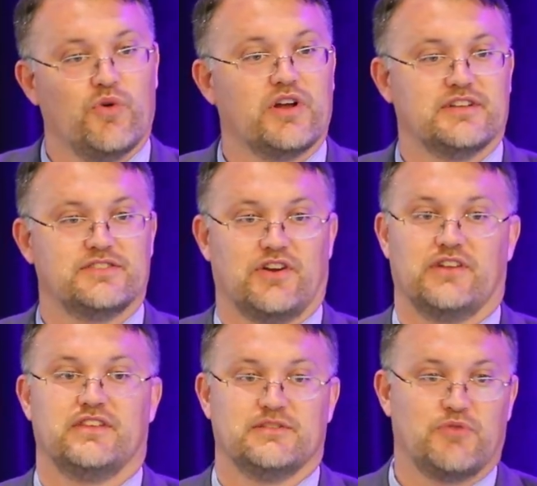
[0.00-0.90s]
we're going to
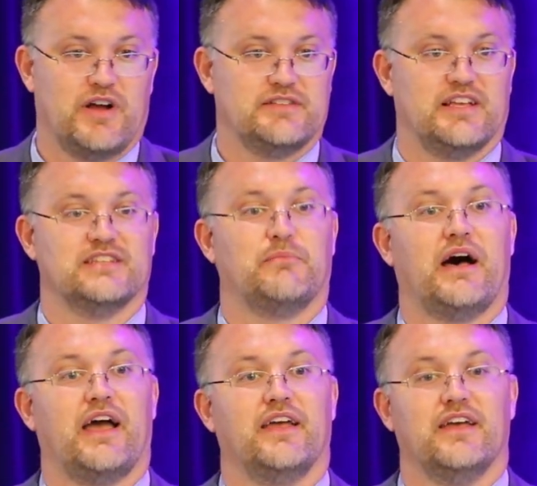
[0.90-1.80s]
start this process
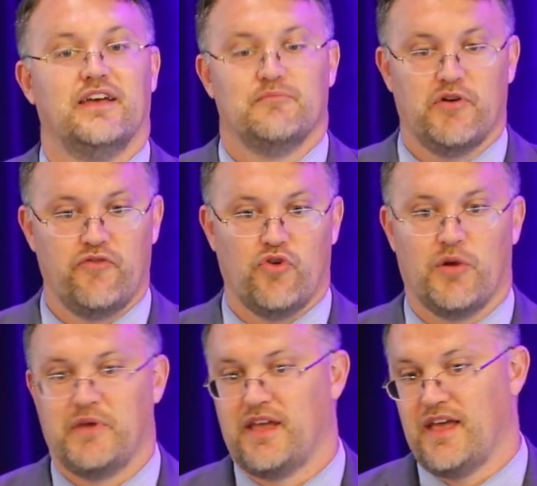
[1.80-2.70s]
by
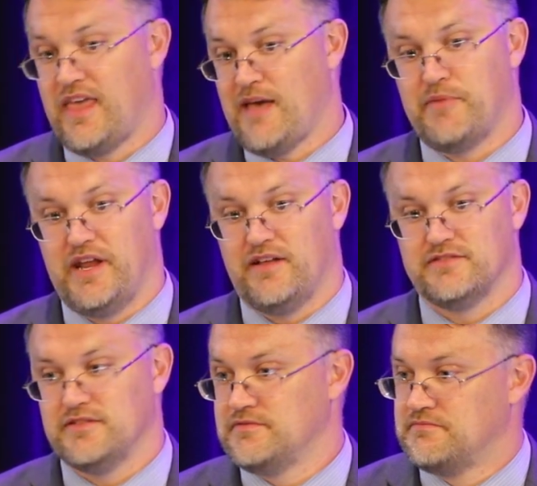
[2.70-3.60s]
performing a gap
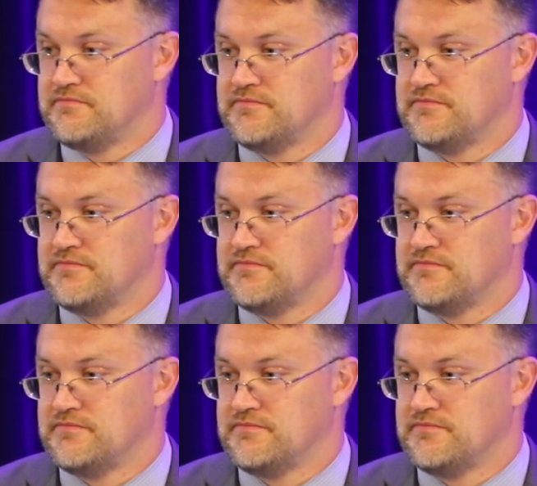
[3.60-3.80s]
analysis.